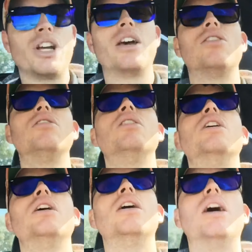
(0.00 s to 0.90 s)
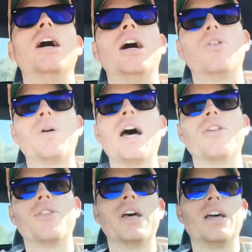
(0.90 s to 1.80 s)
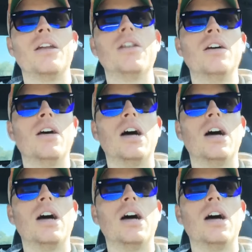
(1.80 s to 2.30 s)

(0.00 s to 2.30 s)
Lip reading: channel, rather than